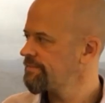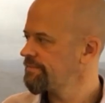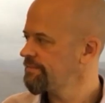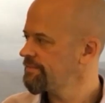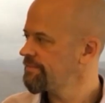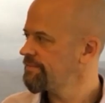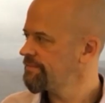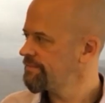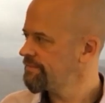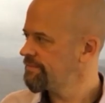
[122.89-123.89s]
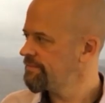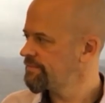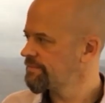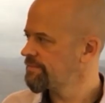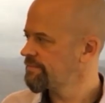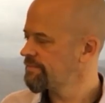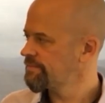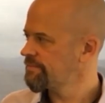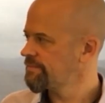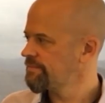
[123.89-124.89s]

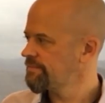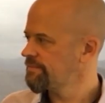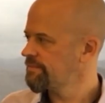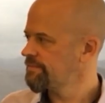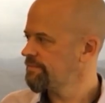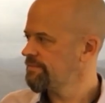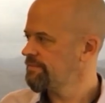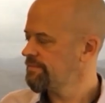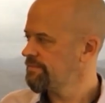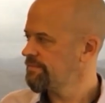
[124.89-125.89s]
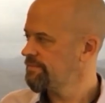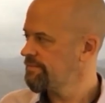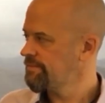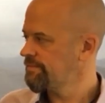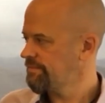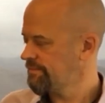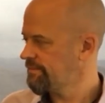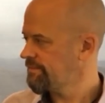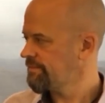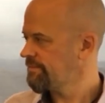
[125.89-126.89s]

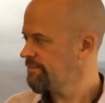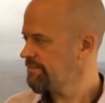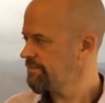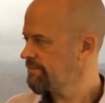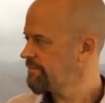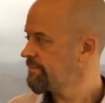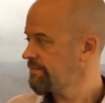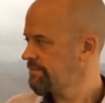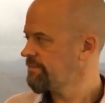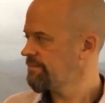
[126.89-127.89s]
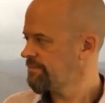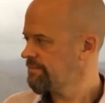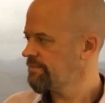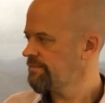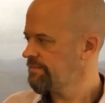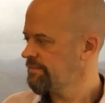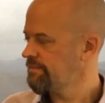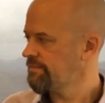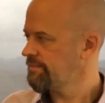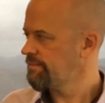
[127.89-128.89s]

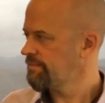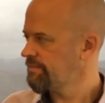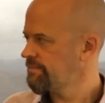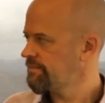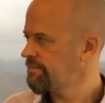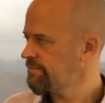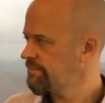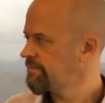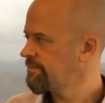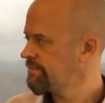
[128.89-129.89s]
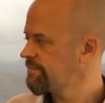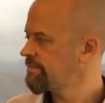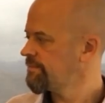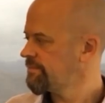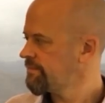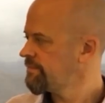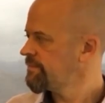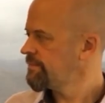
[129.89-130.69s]
No words are spoken by the person on screen.